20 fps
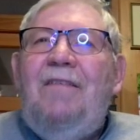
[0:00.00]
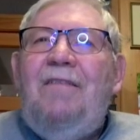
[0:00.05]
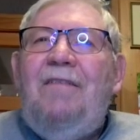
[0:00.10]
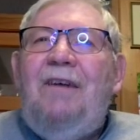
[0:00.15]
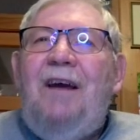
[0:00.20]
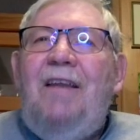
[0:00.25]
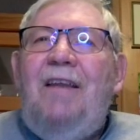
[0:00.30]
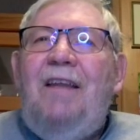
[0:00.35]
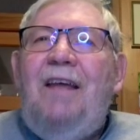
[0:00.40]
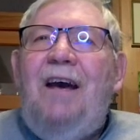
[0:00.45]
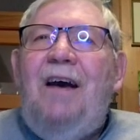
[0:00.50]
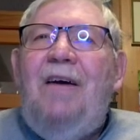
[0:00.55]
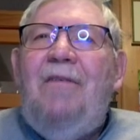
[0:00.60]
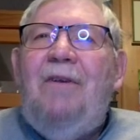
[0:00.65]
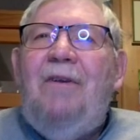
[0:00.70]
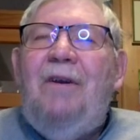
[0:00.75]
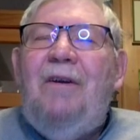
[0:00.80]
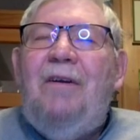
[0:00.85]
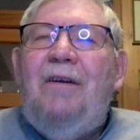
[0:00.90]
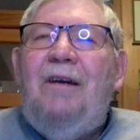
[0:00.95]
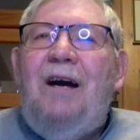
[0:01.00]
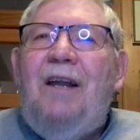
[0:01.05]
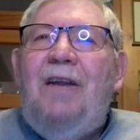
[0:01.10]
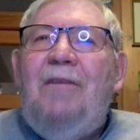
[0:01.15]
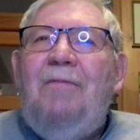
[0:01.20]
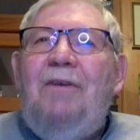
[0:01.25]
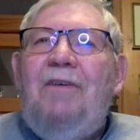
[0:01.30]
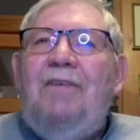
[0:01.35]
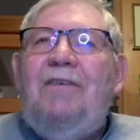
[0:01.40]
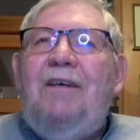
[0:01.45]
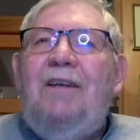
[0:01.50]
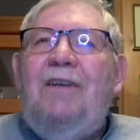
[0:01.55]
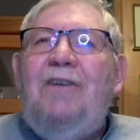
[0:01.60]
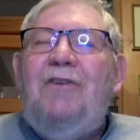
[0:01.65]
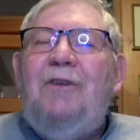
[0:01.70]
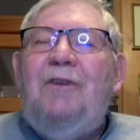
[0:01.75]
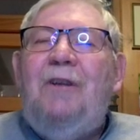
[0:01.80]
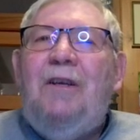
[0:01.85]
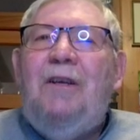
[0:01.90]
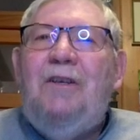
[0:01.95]
right now their economy is kind of
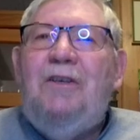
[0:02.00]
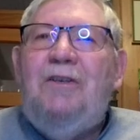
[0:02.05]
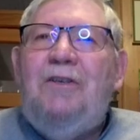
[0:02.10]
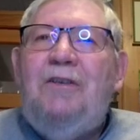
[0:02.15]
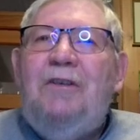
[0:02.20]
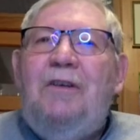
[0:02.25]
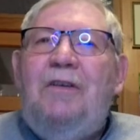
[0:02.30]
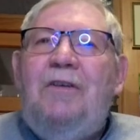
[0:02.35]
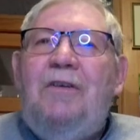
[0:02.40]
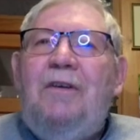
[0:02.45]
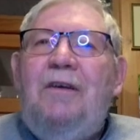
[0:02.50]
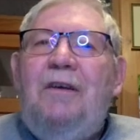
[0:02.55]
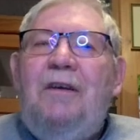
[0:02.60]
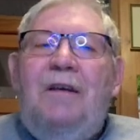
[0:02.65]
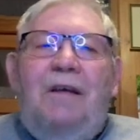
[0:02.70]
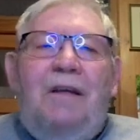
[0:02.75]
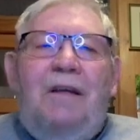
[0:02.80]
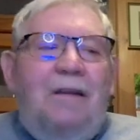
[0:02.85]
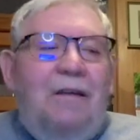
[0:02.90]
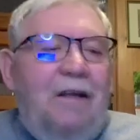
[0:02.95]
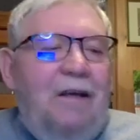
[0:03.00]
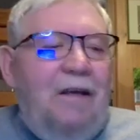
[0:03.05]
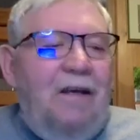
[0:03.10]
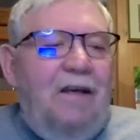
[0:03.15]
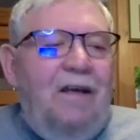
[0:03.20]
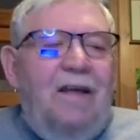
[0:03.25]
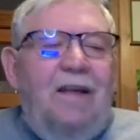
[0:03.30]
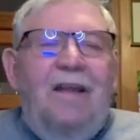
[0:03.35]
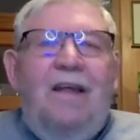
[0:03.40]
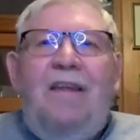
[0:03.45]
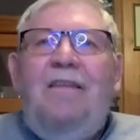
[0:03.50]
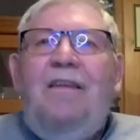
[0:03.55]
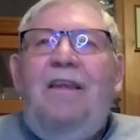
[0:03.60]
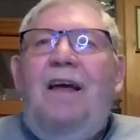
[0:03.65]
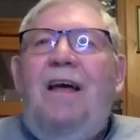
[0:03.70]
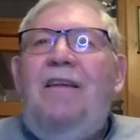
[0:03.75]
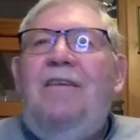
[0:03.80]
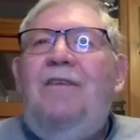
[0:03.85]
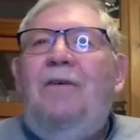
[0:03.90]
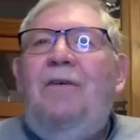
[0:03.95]
sluggish, and and
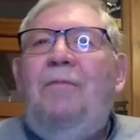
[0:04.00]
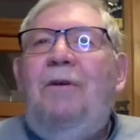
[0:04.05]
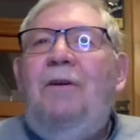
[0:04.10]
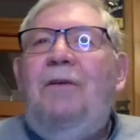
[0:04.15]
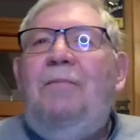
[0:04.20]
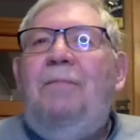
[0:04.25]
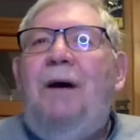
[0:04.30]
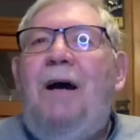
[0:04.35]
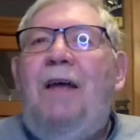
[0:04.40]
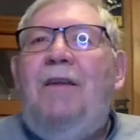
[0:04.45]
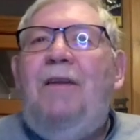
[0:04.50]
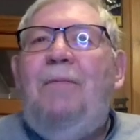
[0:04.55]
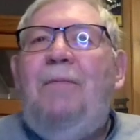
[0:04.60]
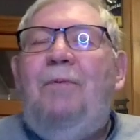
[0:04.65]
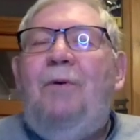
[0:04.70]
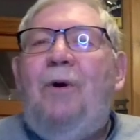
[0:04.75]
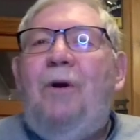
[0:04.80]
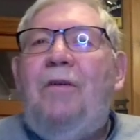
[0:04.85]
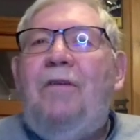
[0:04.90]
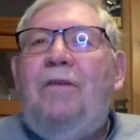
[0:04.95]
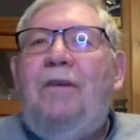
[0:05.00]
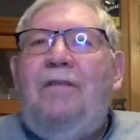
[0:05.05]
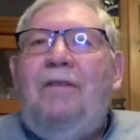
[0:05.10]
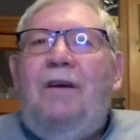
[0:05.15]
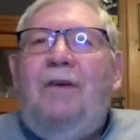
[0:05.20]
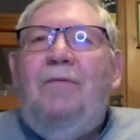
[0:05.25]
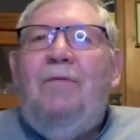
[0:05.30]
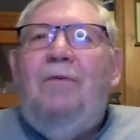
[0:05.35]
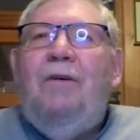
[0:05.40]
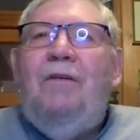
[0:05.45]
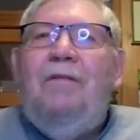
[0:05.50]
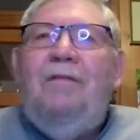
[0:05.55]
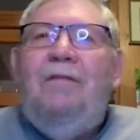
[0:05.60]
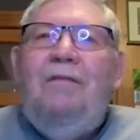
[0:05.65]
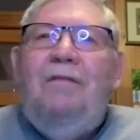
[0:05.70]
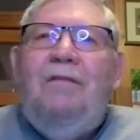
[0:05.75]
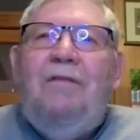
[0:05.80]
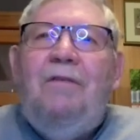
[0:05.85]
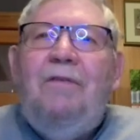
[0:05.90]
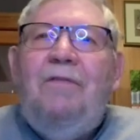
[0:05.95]
that nobody's buying the pork that they were
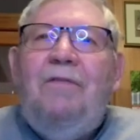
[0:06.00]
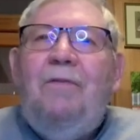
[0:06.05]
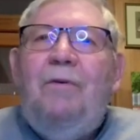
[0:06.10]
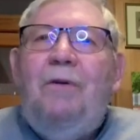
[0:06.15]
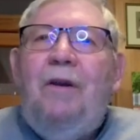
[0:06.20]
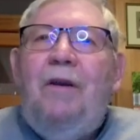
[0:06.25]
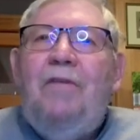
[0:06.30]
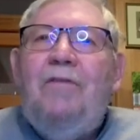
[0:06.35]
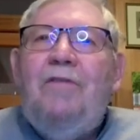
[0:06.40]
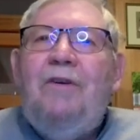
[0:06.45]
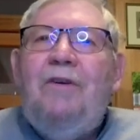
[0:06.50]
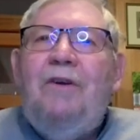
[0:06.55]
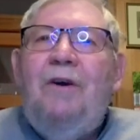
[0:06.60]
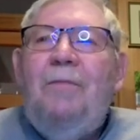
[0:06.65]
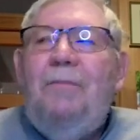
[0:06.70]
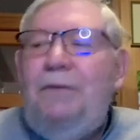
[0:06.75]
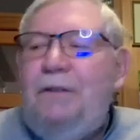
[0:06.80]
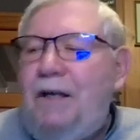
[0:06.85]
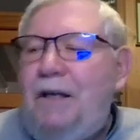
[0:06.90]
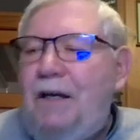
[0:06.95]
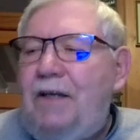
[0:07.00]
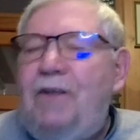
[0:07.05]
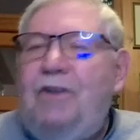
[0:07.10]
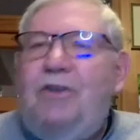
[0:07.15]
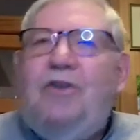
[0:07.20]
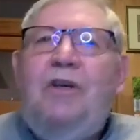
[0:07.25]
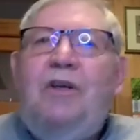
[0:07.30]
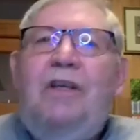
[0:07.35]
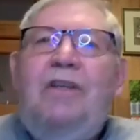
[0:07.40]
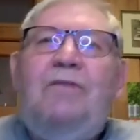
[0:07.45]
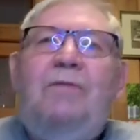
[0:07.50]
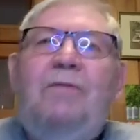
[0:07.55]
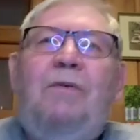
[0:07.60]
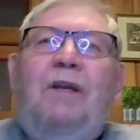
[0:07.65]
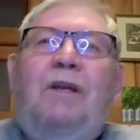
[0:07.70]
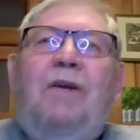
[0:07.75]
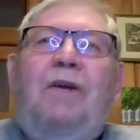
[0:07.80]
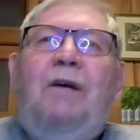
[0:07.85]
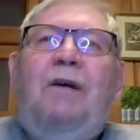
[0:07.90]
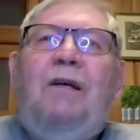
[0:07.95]
3 or 4 years ago, but that could change
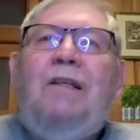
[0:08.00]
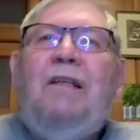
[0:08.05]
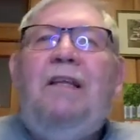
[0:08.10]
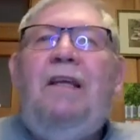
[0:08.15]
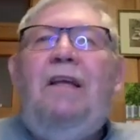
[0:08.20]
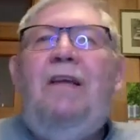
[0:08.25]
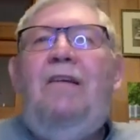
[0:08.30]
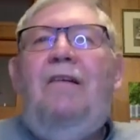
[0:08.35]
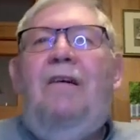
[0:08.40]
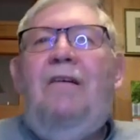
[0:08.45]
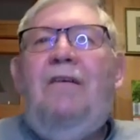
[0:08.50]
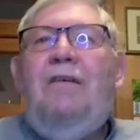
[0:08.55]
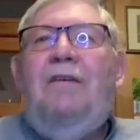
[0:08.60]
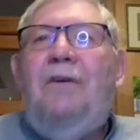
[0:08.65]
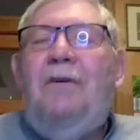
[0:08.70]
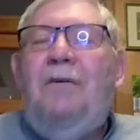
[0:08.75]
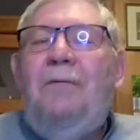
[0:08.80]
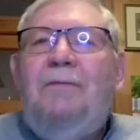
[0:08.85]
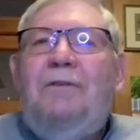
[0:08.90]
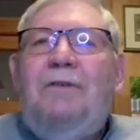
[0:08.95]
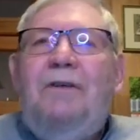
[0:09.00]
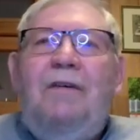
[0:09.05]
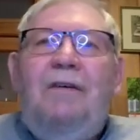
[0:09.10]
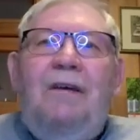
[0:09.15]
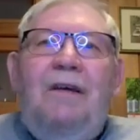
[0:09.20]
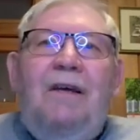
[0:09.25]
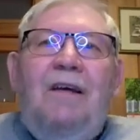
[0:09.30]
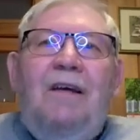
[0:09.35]
pretty quickly in the long term. So